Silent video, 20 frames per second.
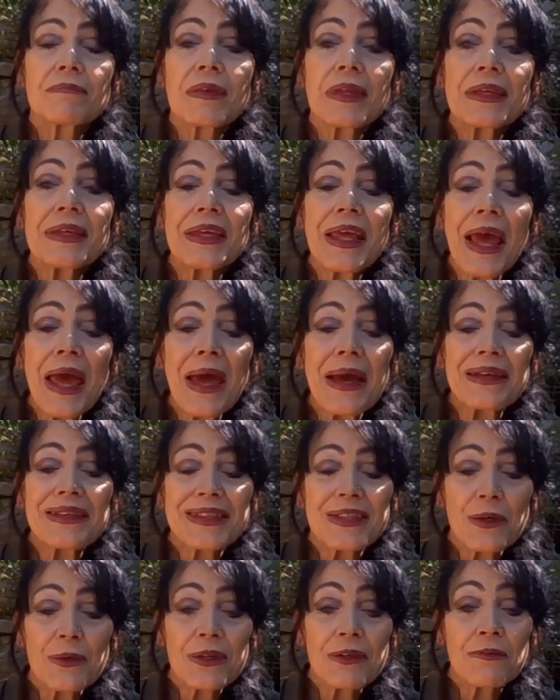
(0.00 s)
yeah,
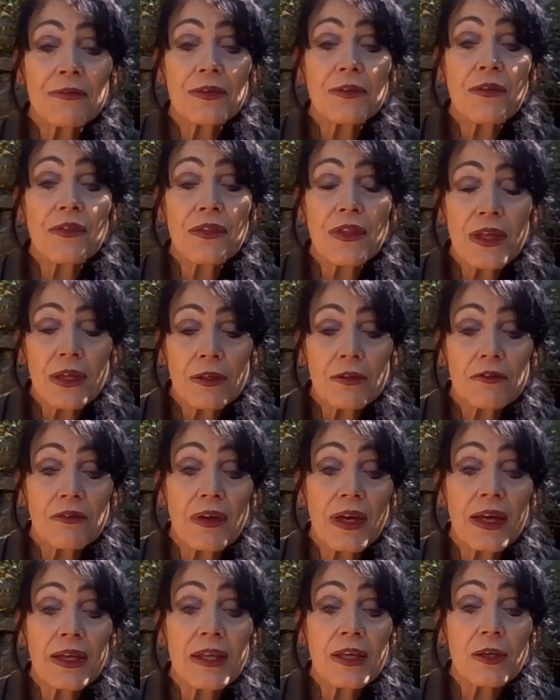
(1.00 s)
so if you think of
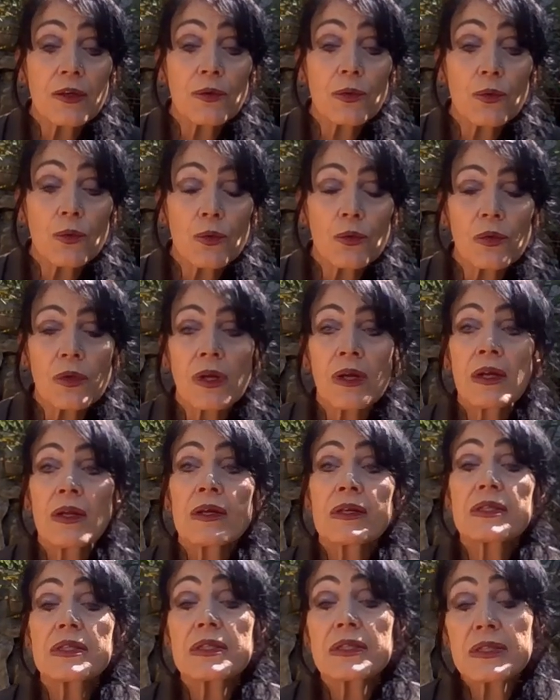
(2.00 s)
any cool
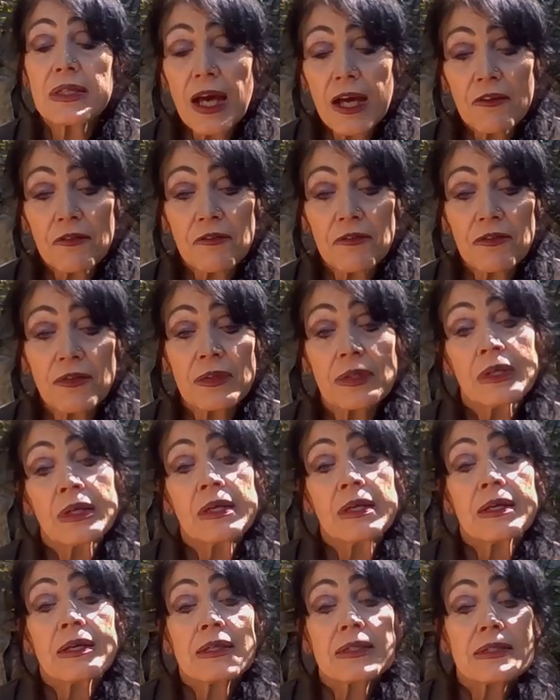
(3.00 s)
stuff,
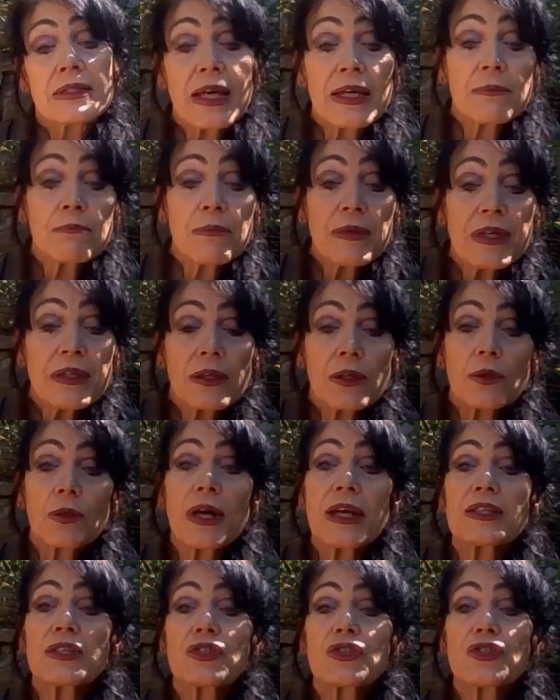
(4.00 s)
send me the
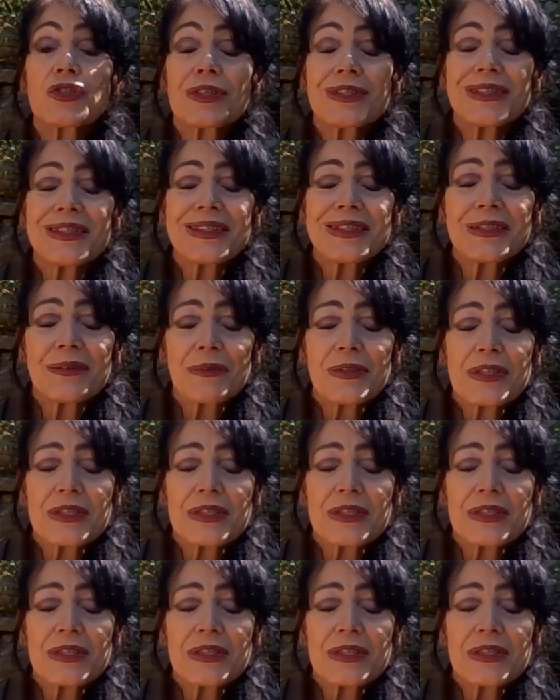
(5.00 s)
questions.